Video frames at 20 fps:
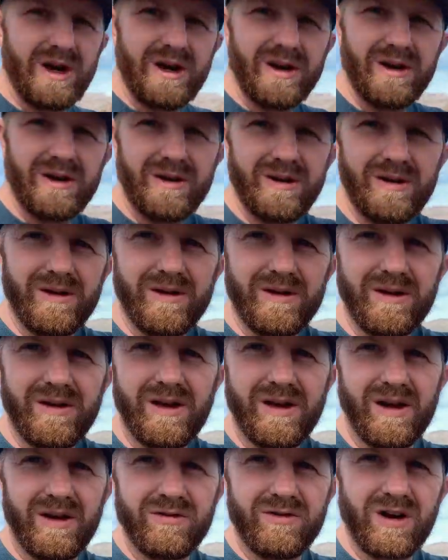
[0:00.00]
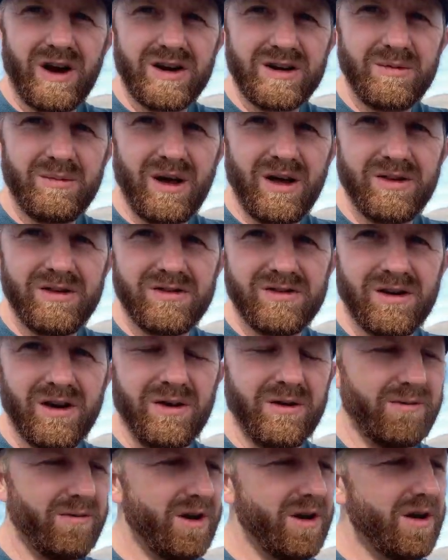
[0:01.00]
and I've talked about these in
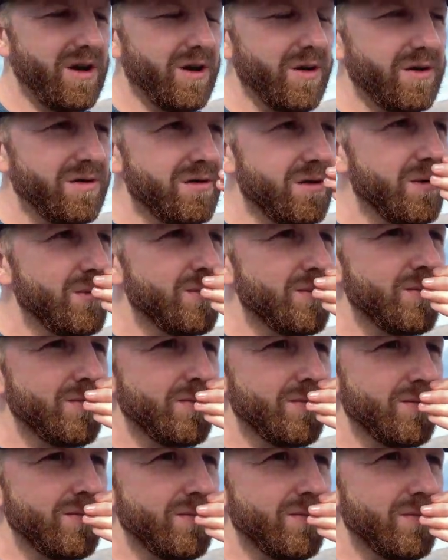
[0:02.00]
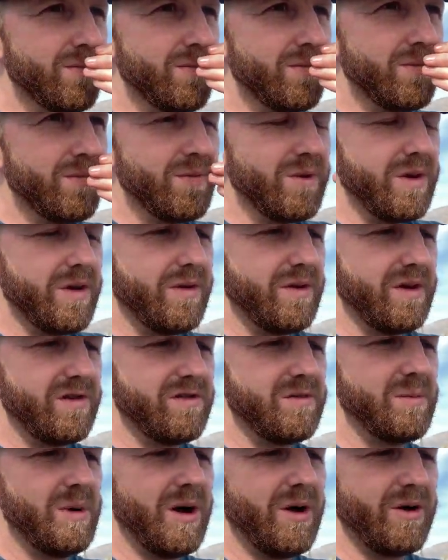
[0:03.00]
other videos. They
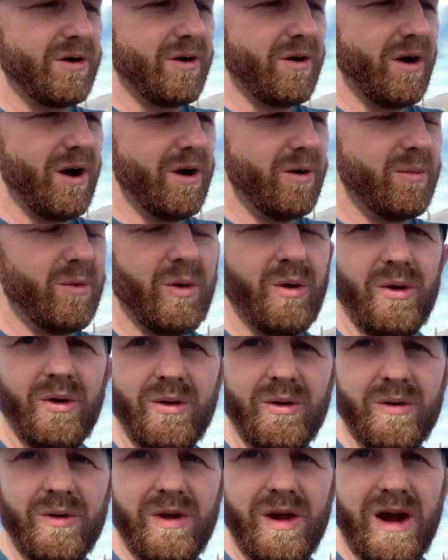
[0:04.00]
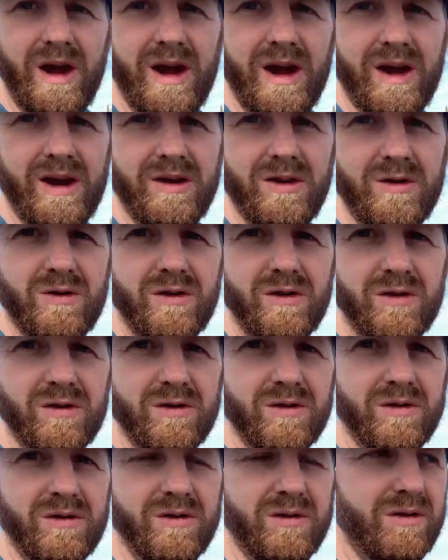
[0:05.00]
smell incredible, and you
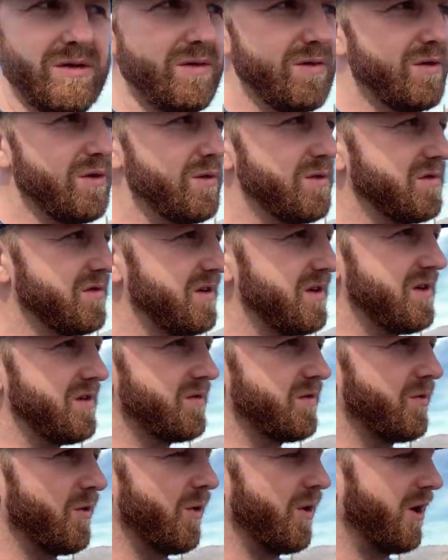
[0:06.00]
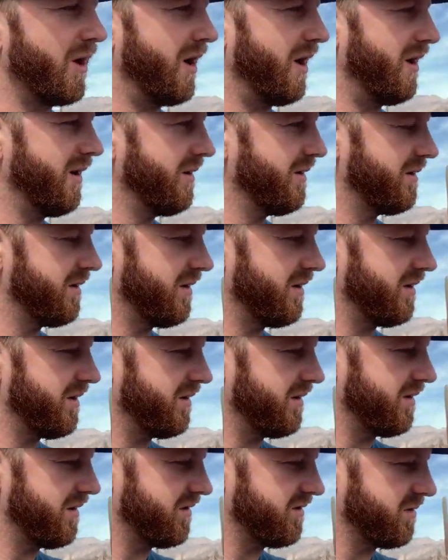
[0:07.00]
can use these for
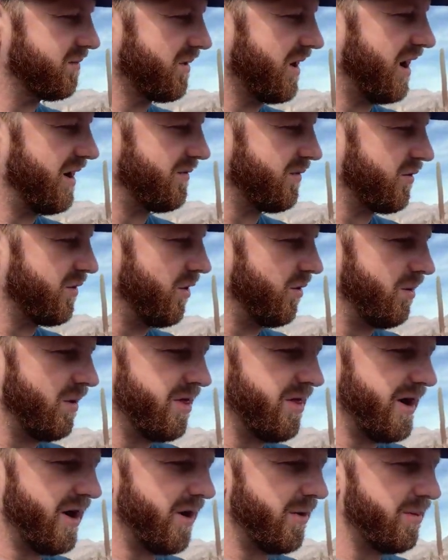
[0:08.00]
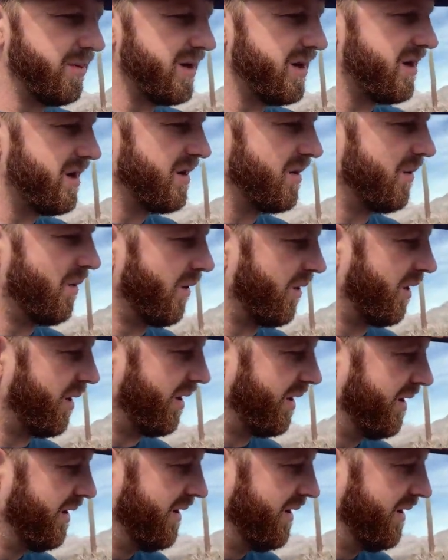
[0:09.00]
some kind of aromatherapy or